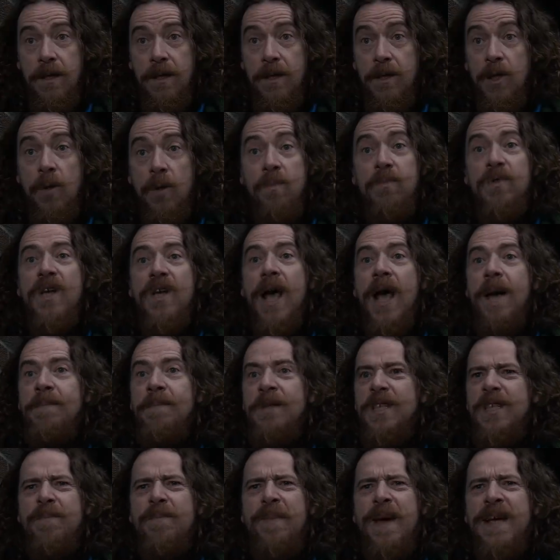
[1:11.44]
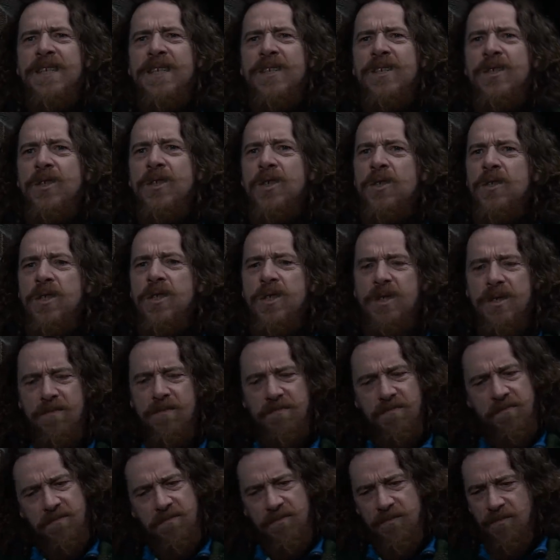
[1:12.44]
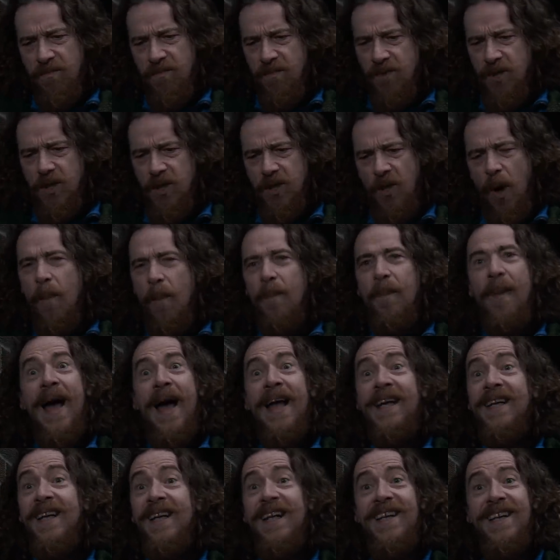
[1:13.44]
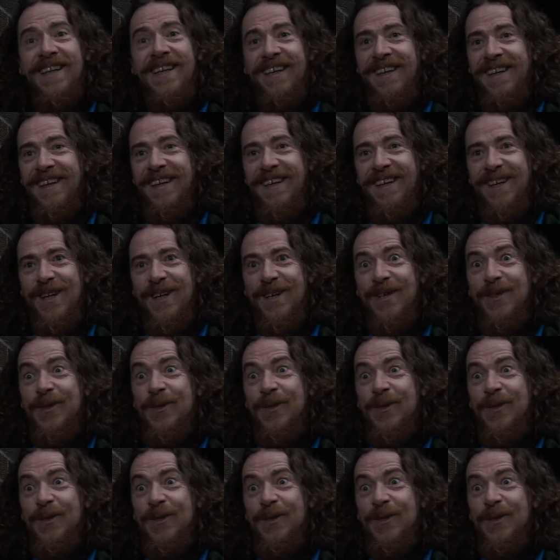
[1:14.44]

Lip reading: Sometimes it's best to just stop paddling and